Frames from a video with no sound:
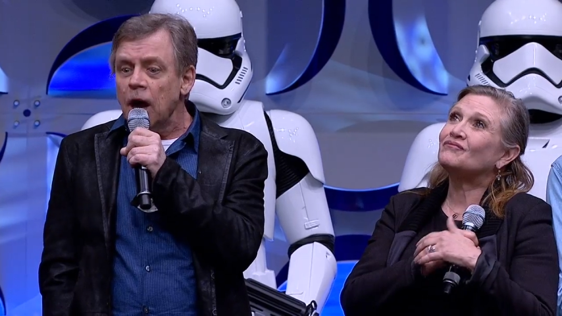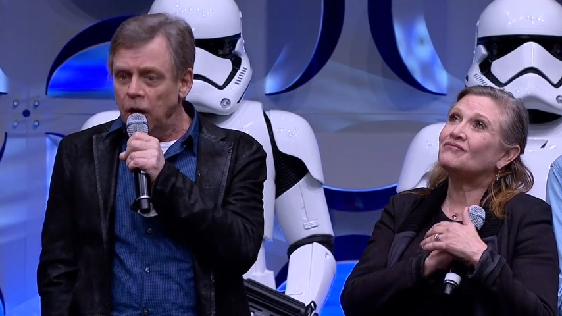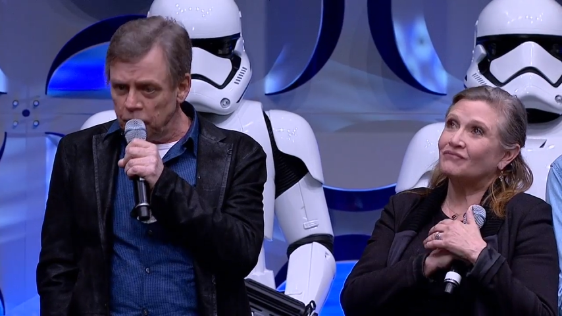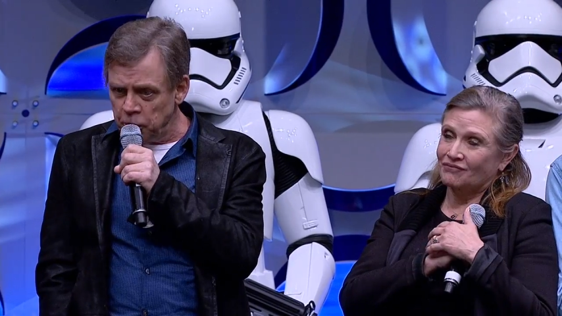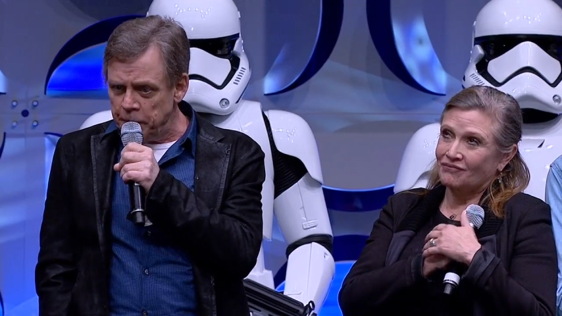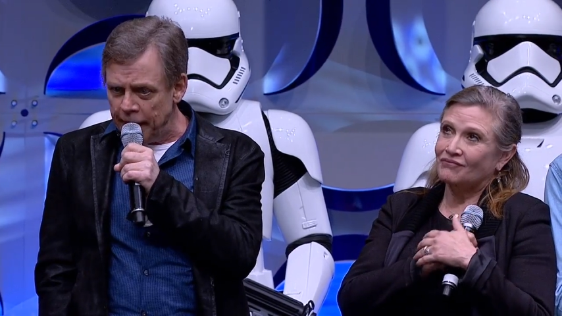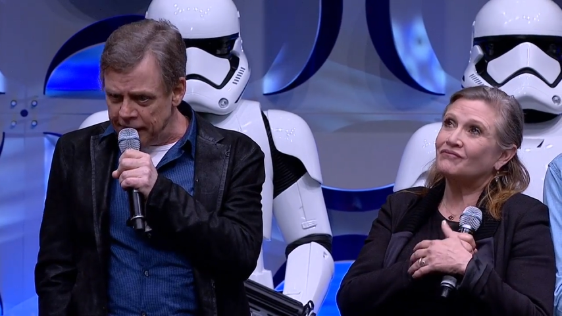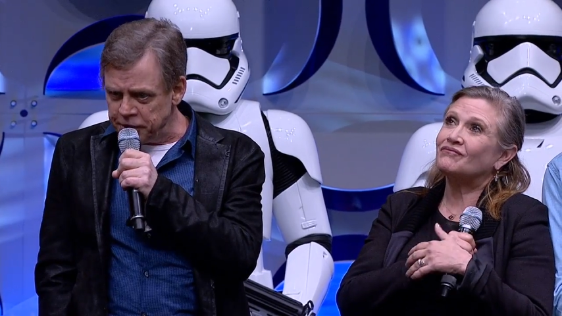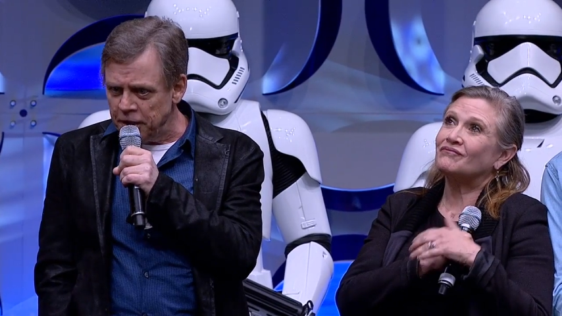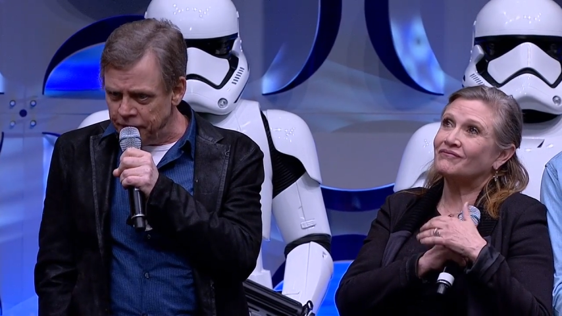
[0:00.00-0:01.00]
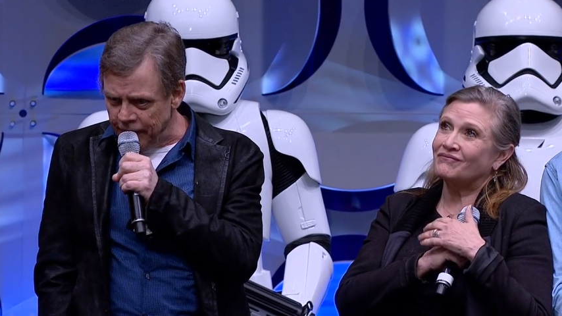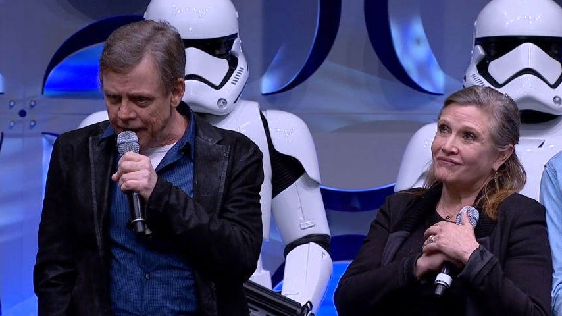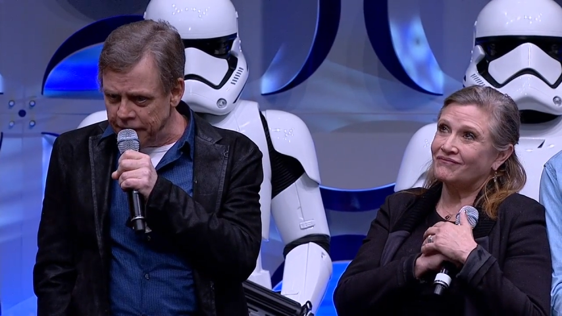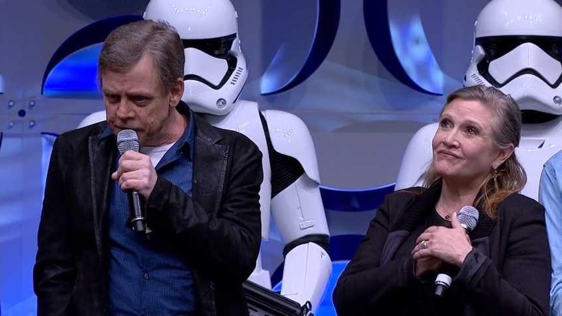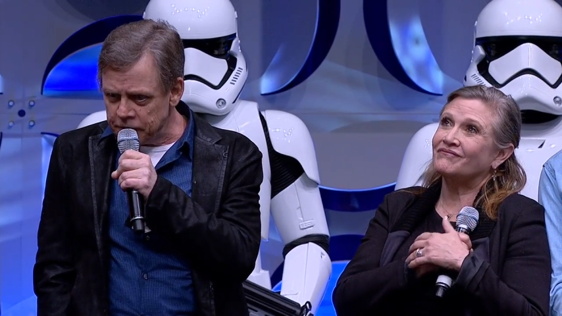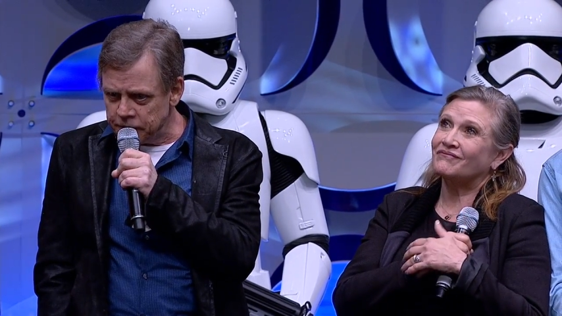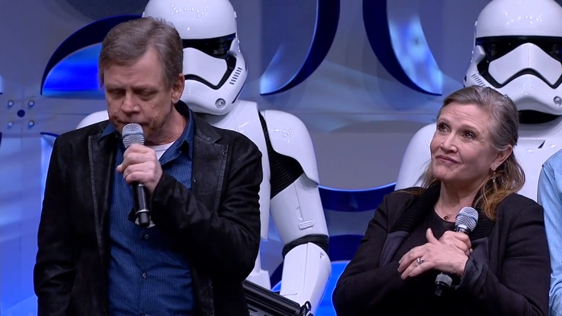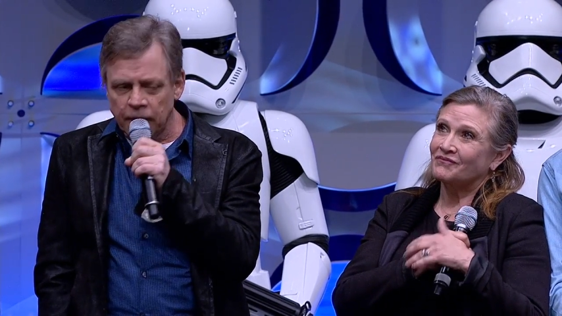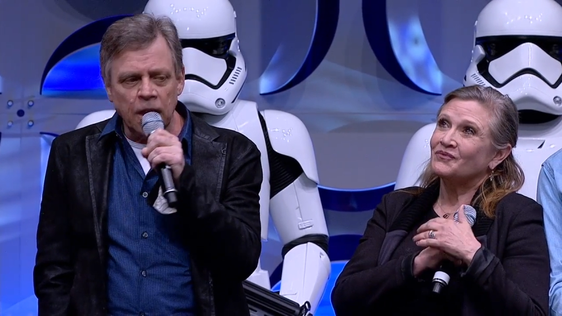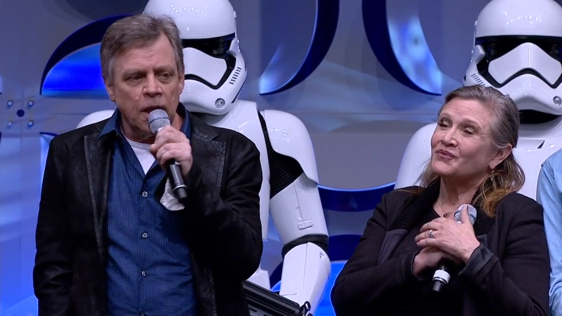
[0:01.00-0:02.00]
Speaker 1: ultra passionate fans,
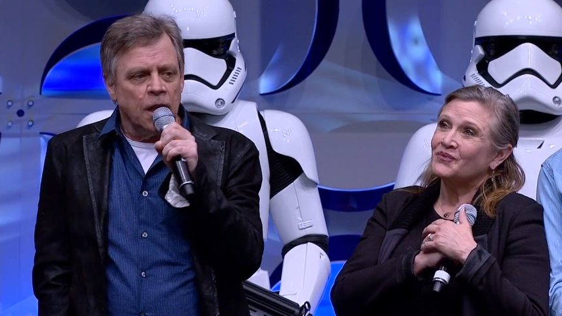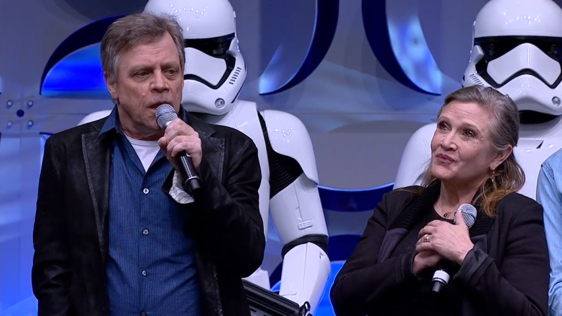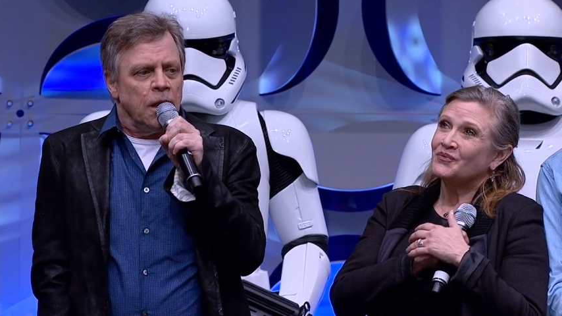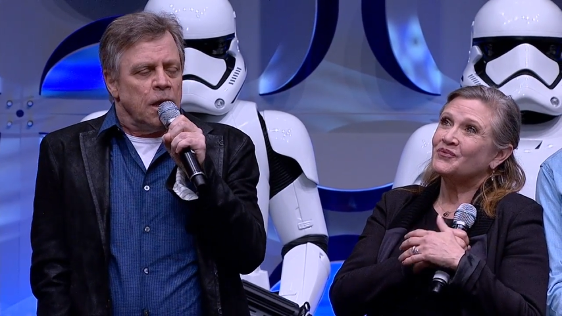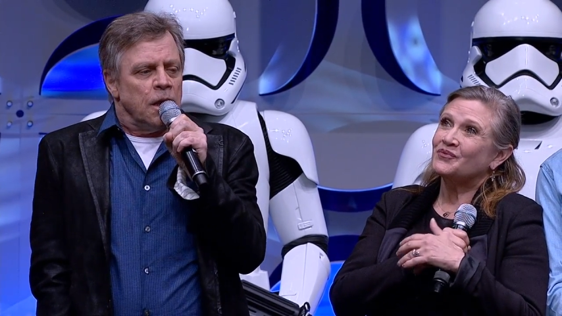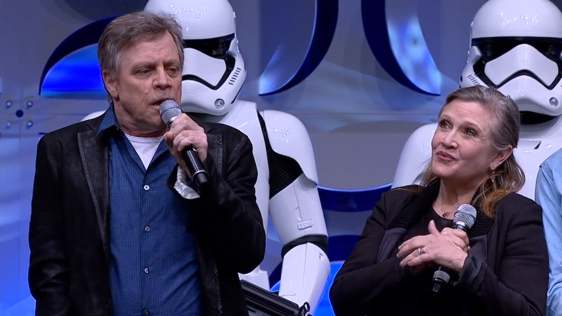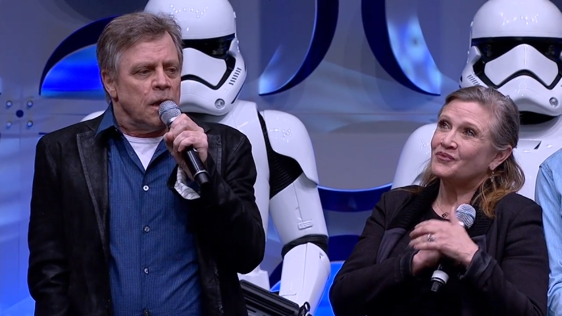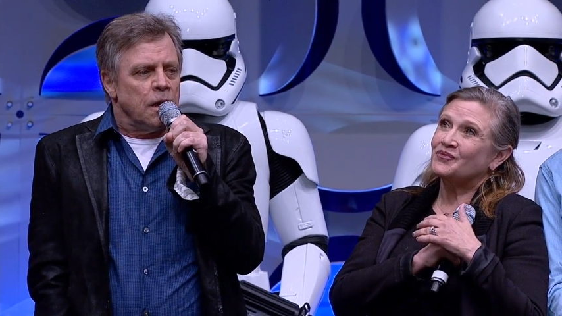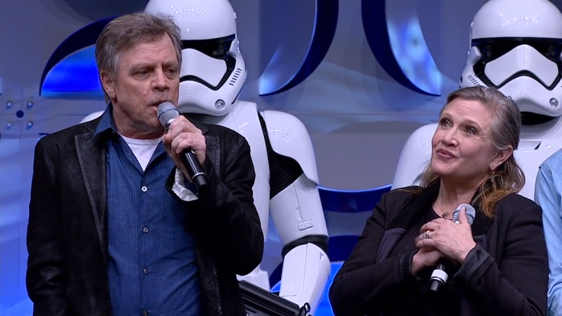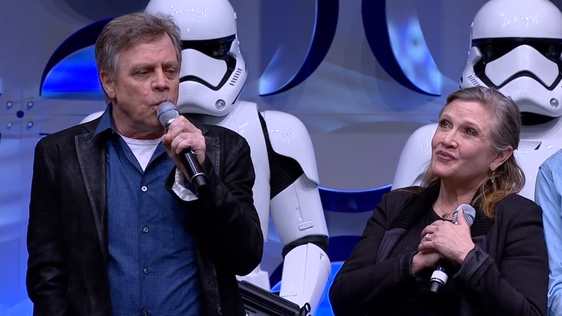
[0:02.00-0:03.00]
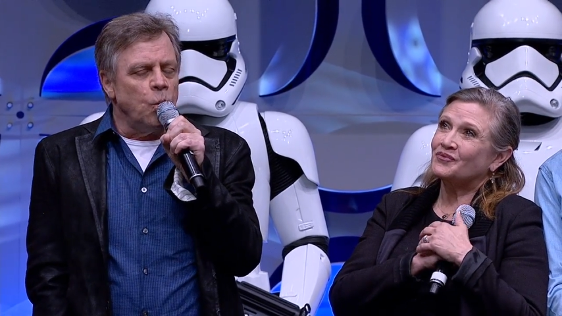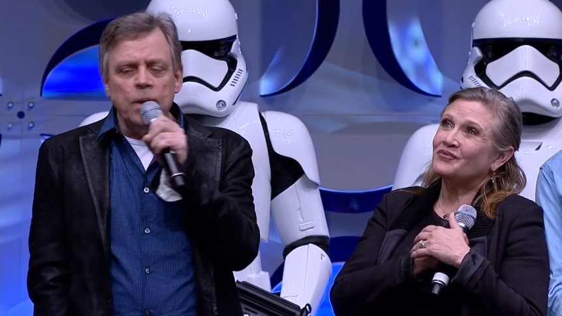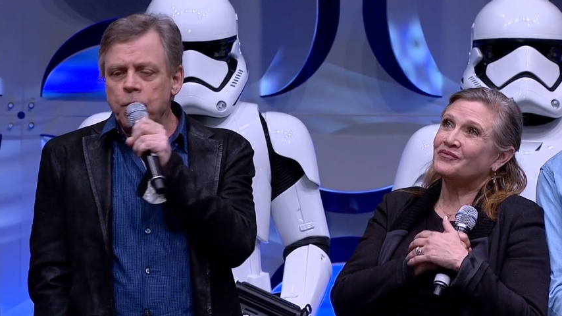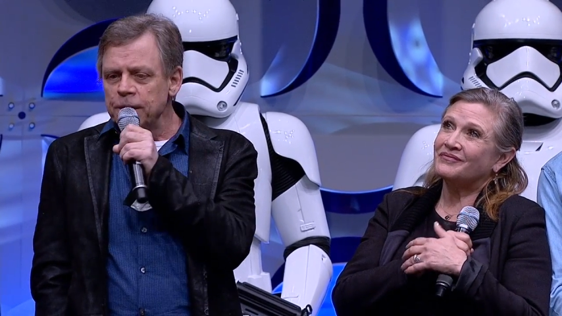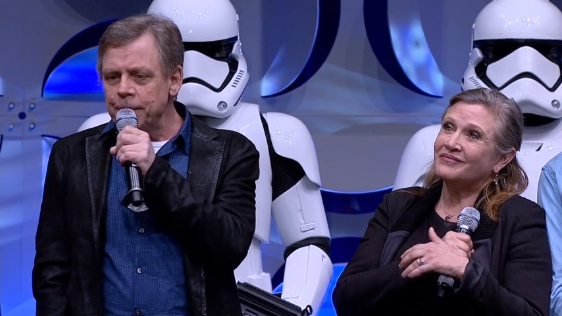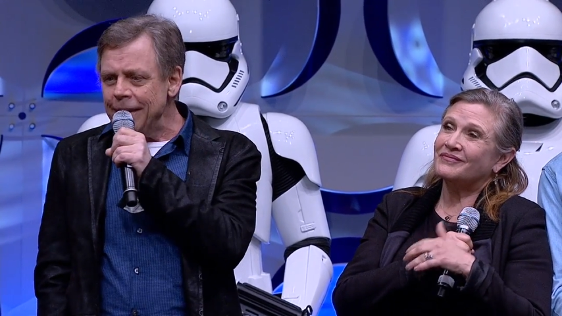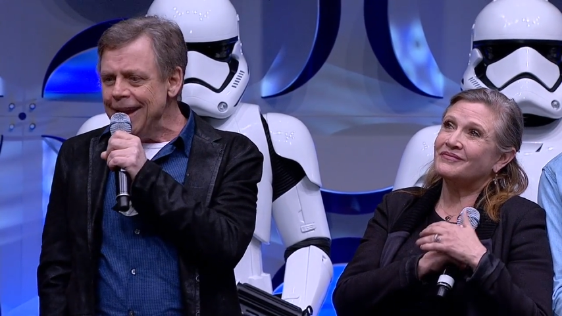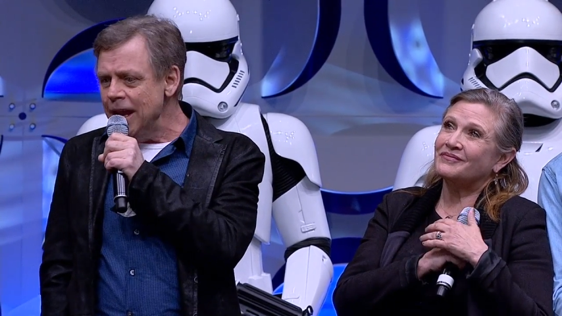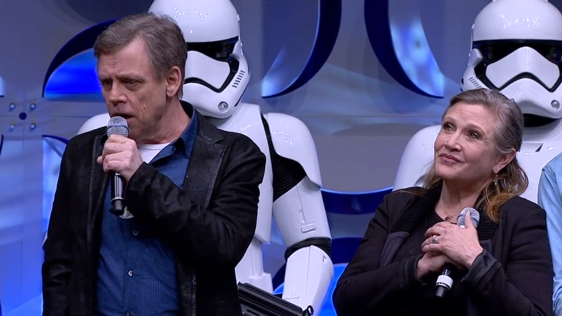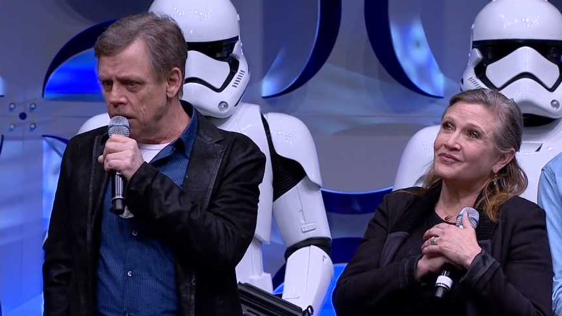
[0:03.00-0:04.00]
we wouldn't be
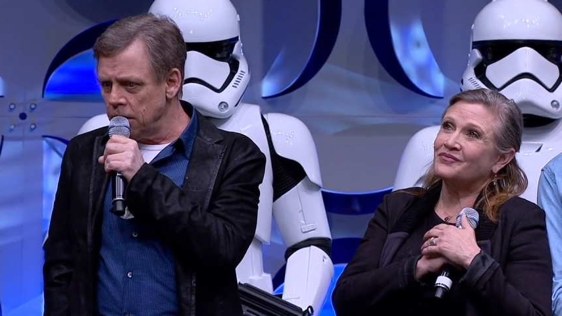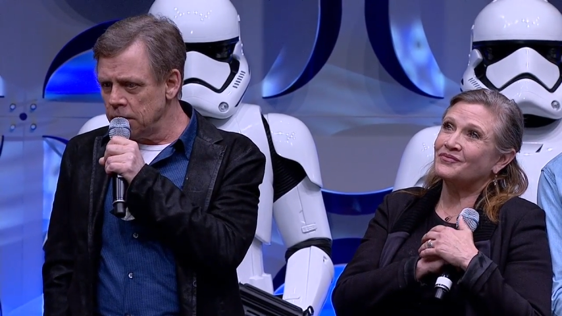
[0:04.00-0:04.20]
here.